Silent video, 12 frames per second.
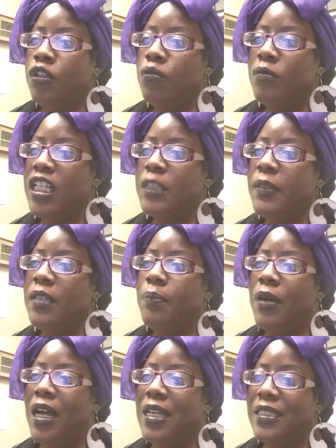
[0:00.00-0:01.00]
You must be
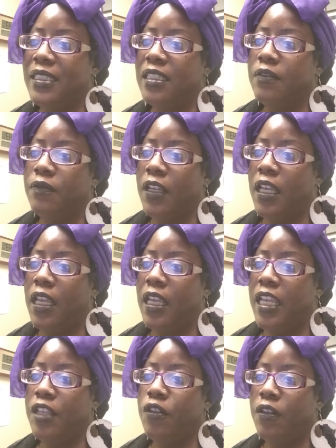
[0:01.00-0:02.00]
positive
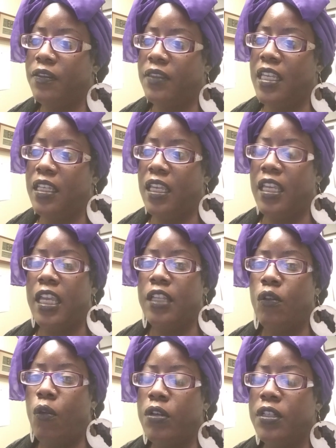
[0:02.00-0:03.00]
in your thinking
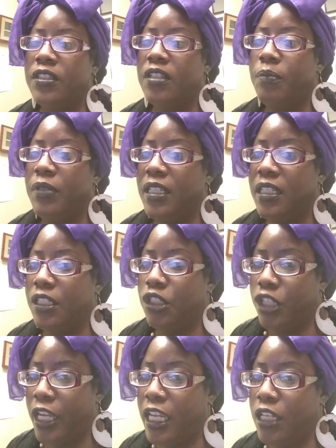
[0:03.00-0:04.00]
in order to be the
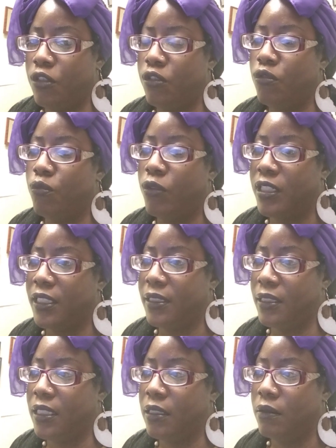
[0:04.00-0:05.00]
change you want to
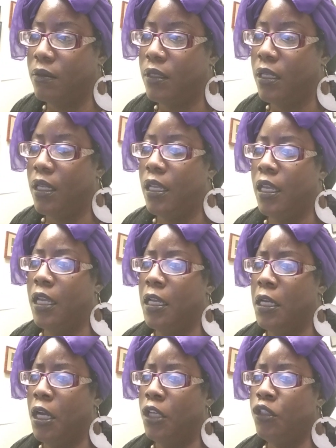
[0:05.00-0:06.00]
see.
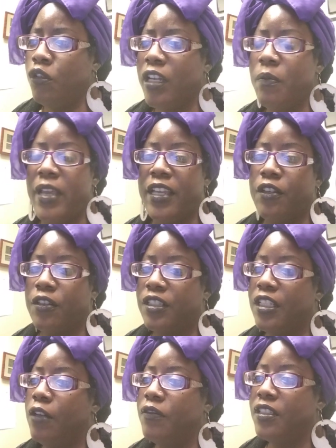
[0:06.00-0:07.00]
You can make
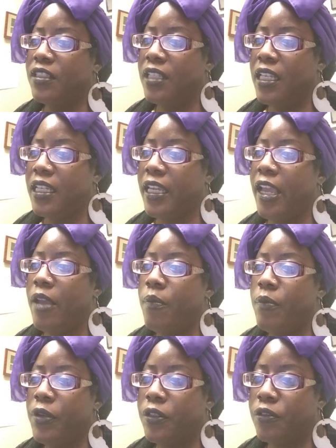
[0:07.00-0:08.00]
yourself sick
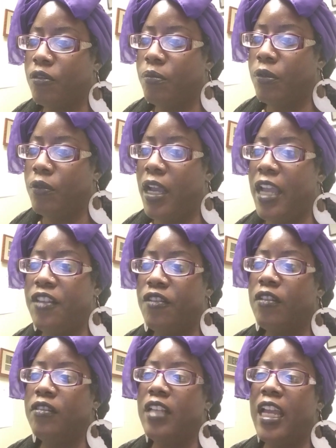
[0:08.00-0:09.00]
and miserable, and
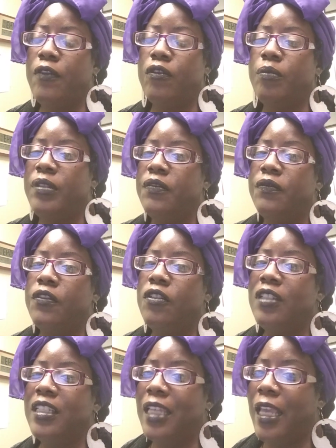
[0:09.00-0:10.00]
your life will be
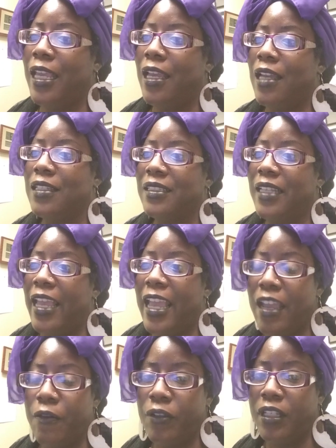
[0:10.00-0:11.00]
full of chaos
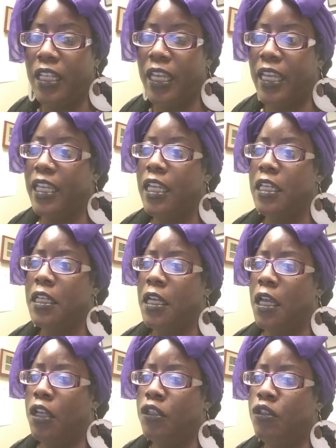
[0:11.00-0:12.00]
every day
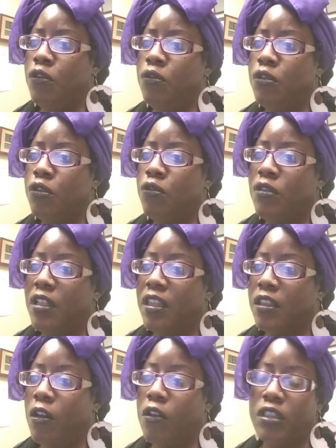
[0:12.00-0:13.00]
due to the
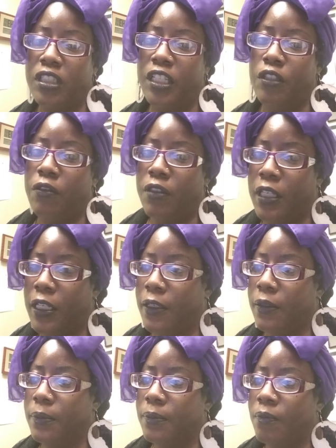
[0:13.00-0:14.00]
thoughts that you think.